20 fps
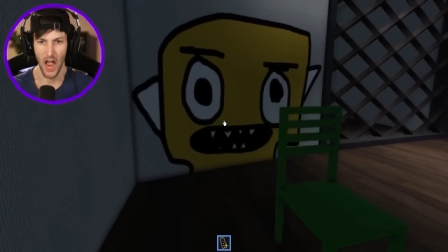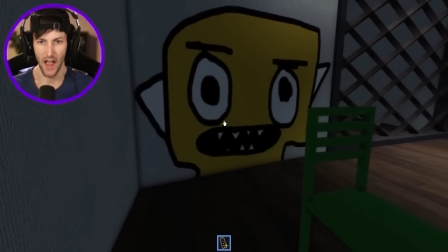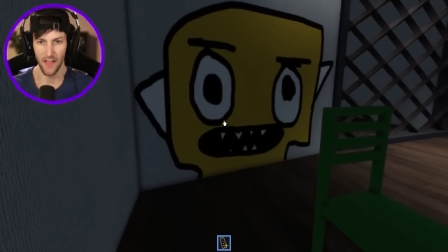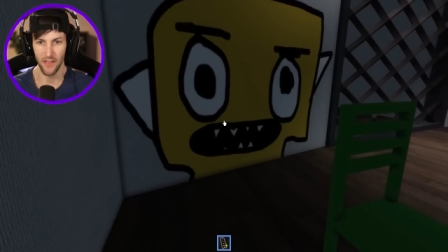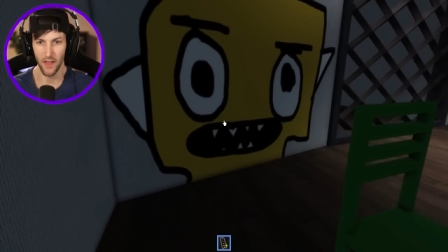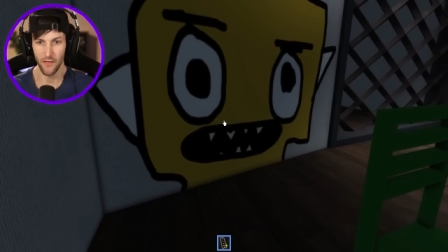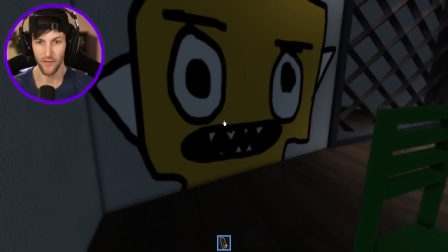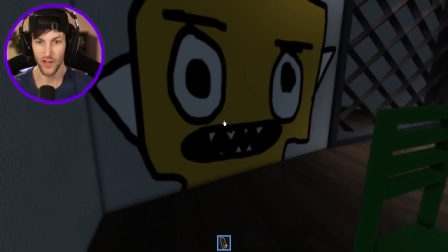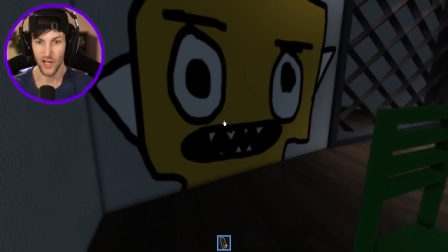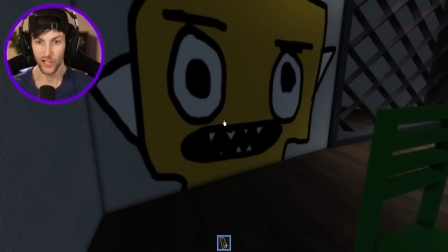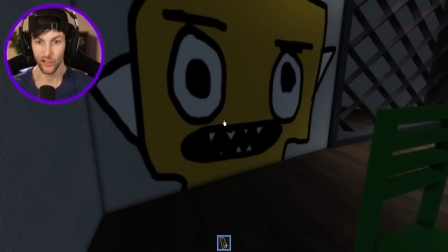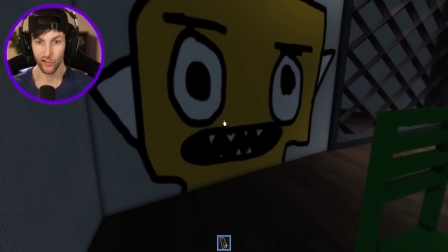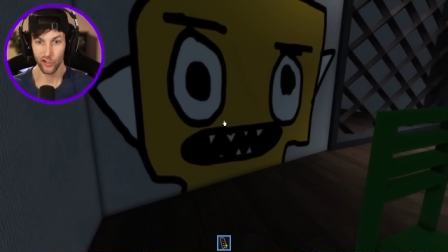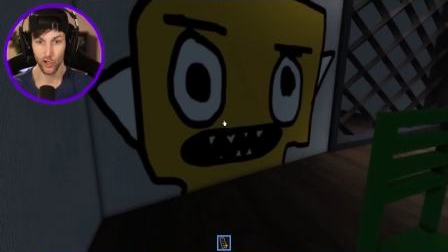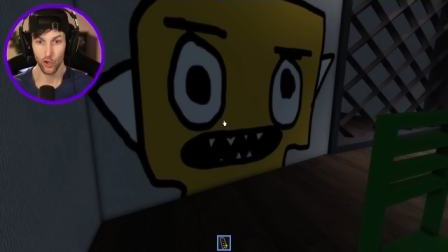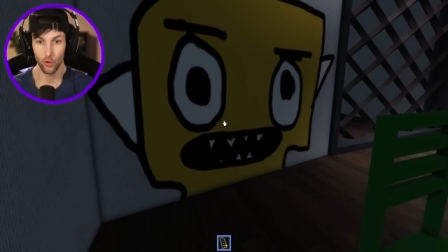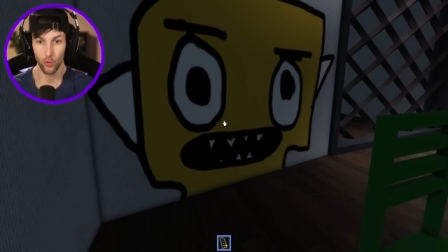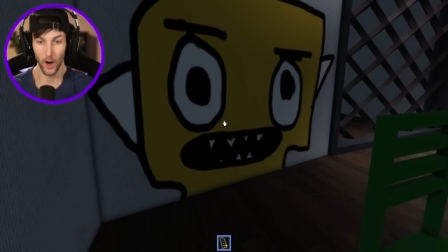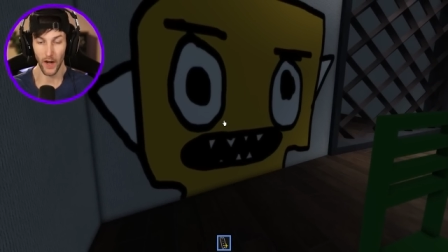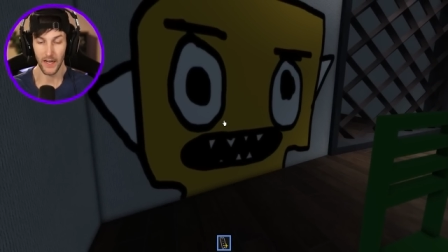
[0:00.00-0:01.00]
And then this
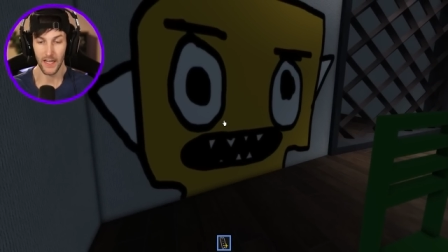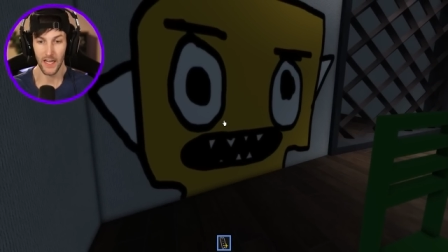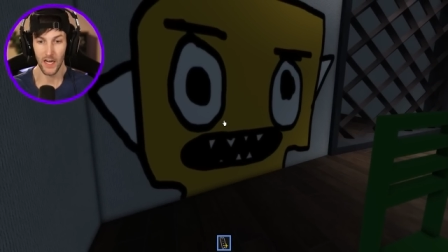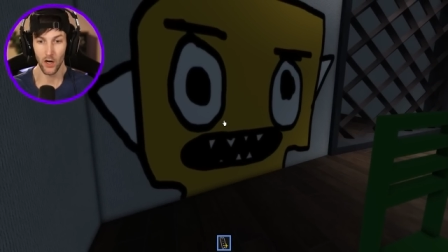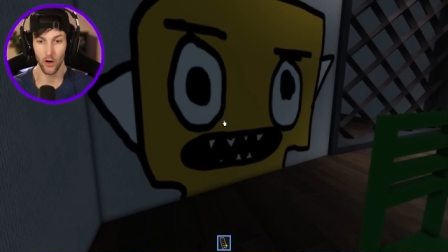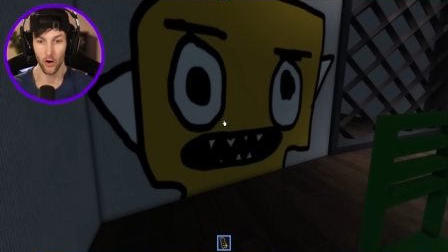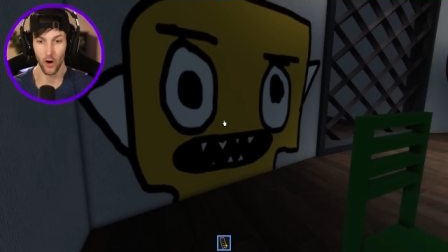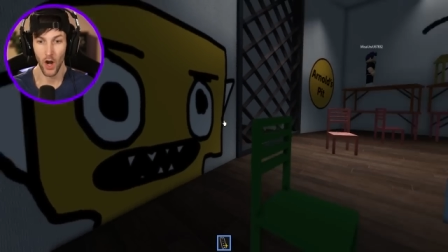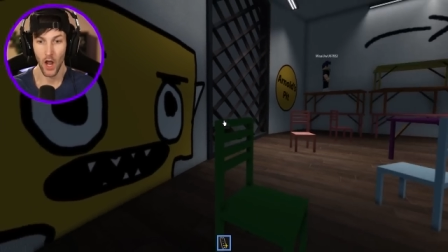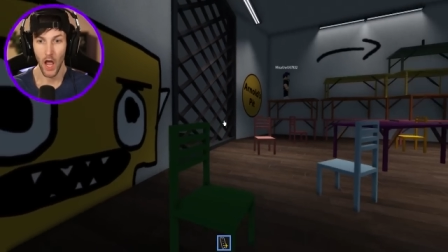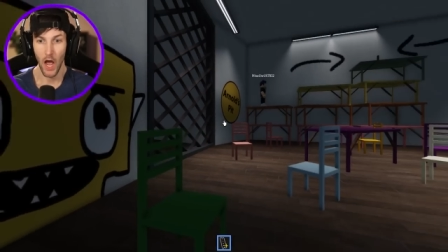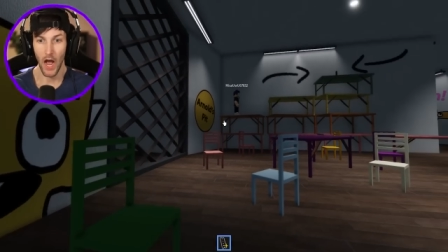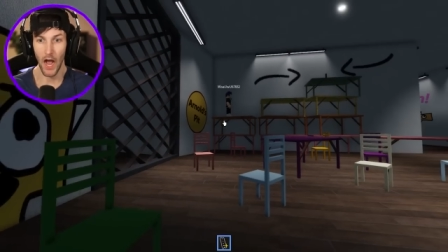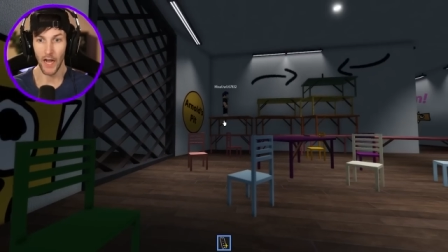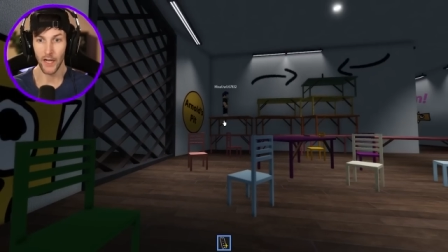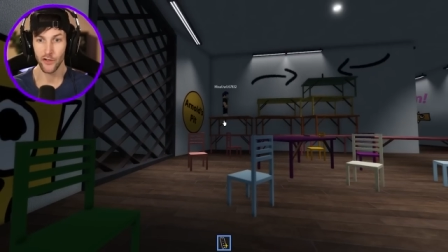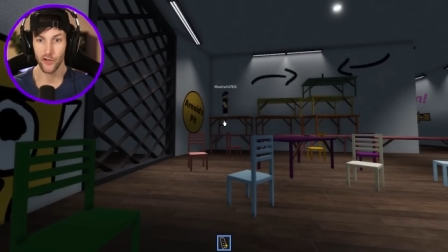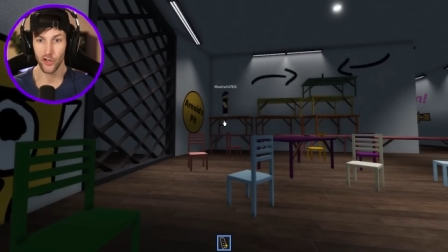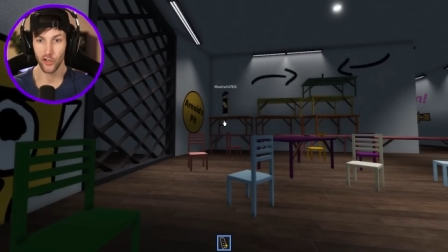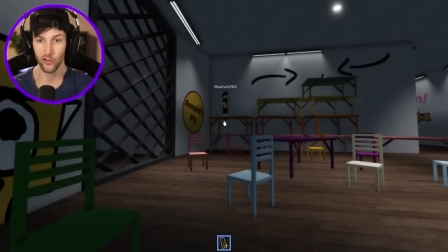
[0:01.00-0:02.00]
dude right here,
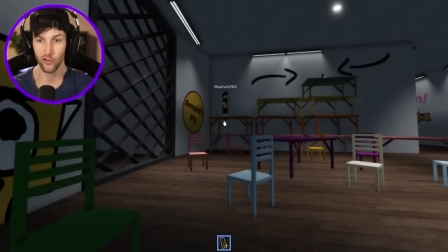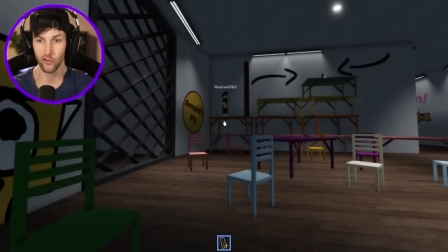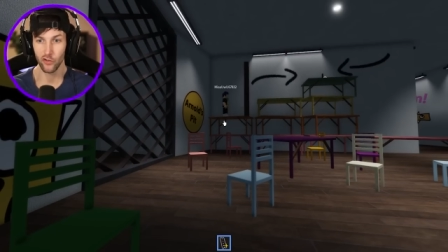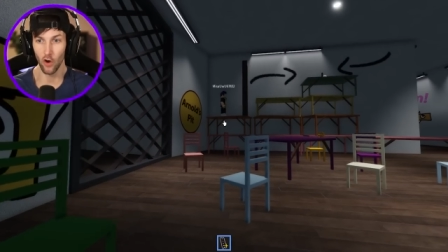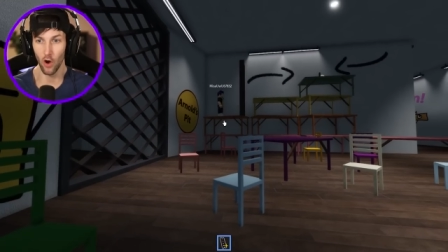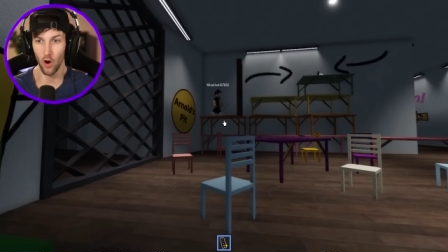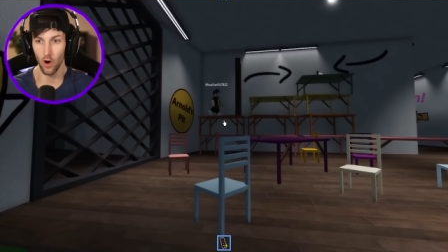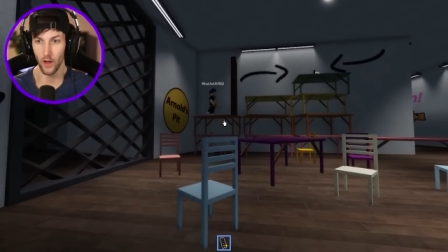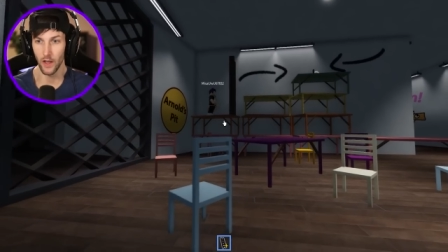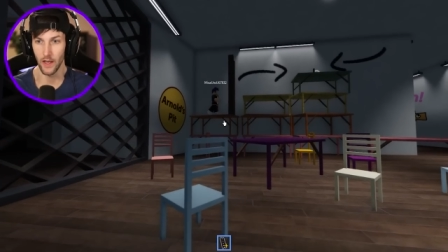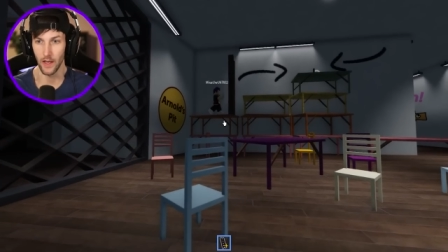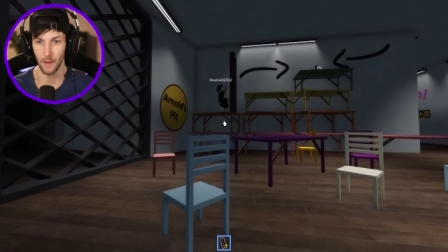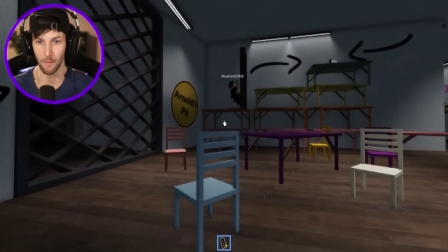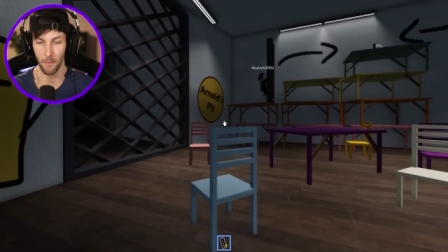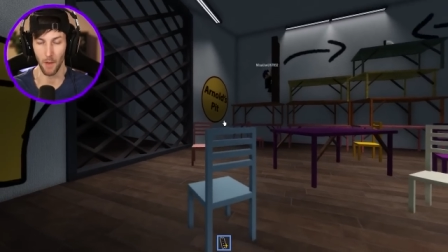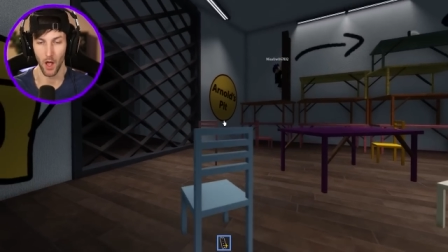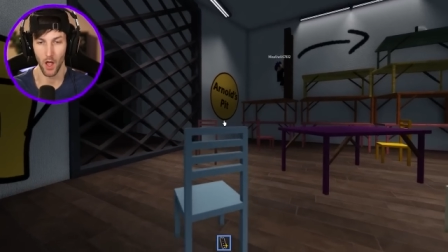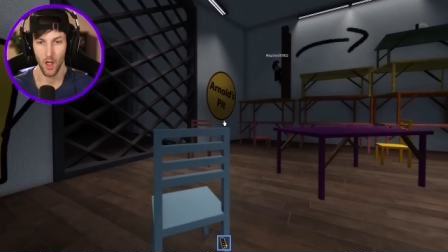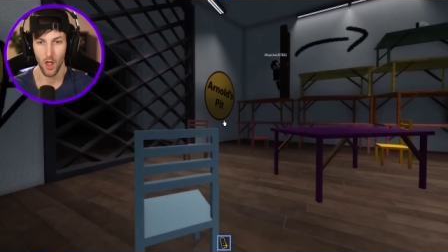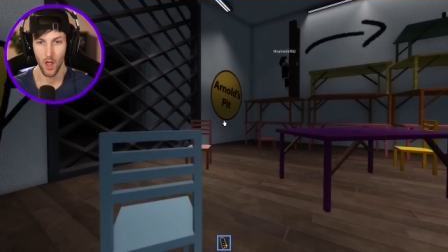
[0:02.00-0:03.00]
I just saw
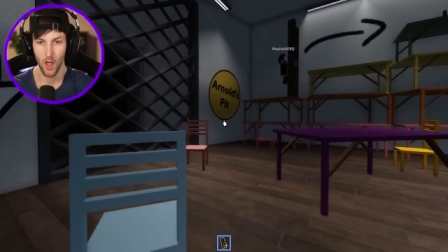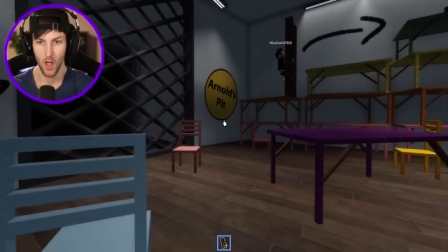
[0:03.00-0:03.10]
him.